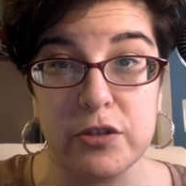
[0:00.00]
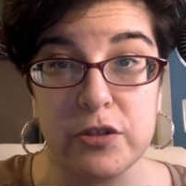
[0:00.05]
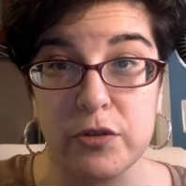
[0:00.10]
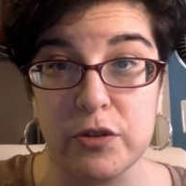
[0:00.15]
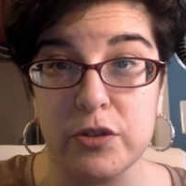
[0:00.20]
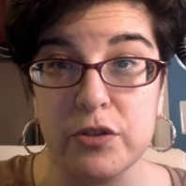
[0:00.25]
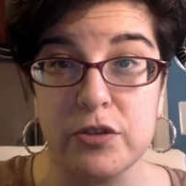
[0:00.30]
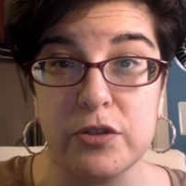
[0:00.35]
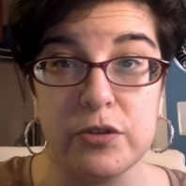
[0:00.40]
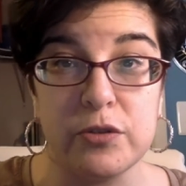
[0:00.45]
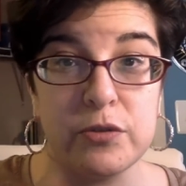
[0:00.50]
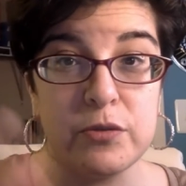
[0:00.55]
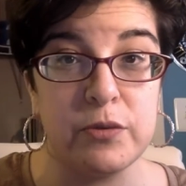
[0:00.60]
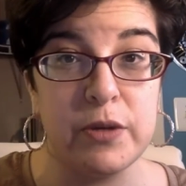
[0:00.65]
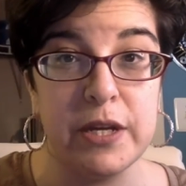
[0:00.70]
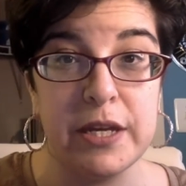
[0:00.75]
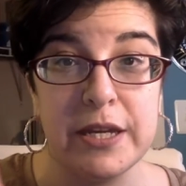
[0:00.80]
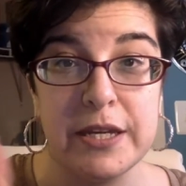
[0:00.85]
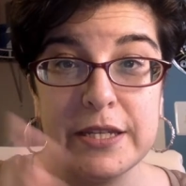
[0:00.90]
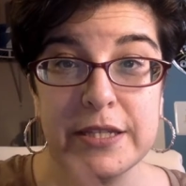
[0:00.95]
you can do
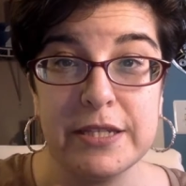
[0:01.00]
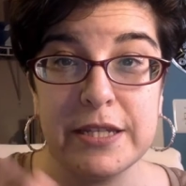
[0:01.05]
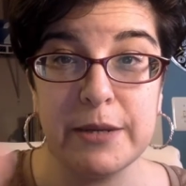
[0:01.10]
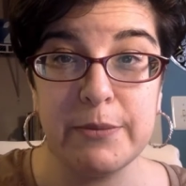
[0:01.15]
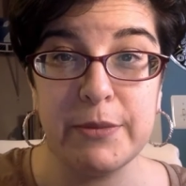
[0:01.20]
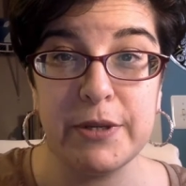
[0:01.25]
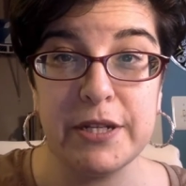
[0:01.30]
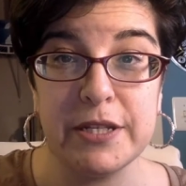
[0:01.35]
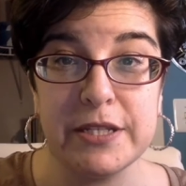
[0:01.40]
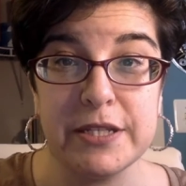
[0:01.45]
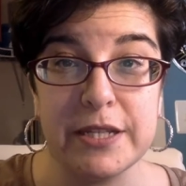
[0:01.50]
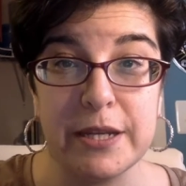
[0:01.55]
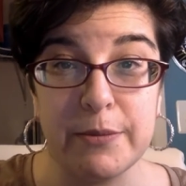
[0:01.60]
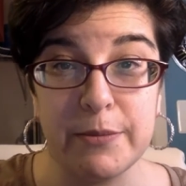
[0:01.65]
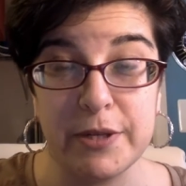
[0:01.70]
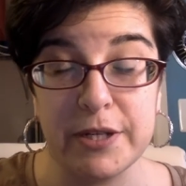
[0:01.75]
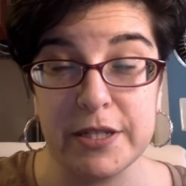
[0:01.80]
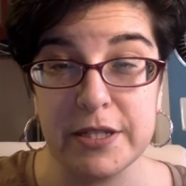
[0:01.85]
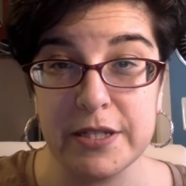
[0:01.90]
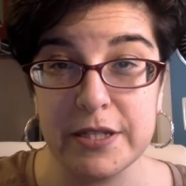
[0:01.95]
10 minutes, 10
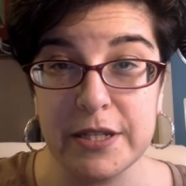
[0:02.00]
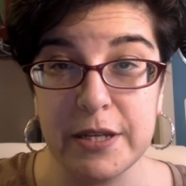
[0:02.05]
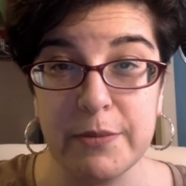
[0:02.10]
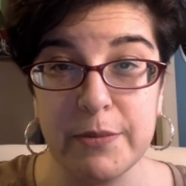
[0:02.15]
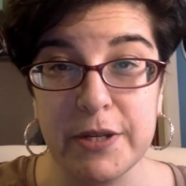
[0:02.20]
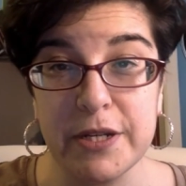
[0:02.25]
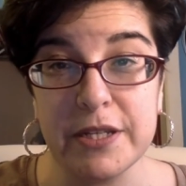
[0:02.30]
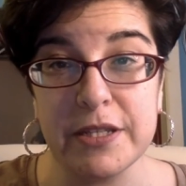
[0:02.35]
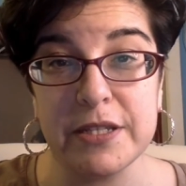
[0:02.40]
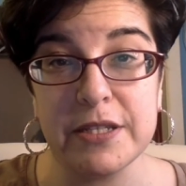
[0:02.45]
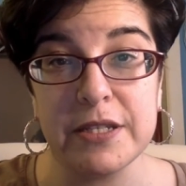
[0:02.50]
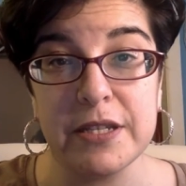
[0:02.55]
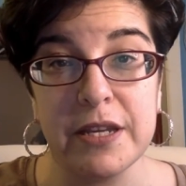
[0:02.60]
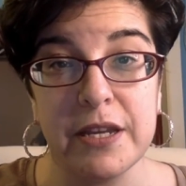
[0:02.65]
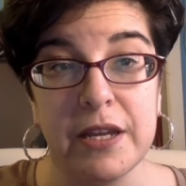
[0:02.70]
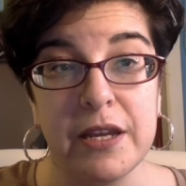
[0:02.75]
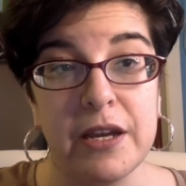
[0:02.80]
minutes, 10 minutes.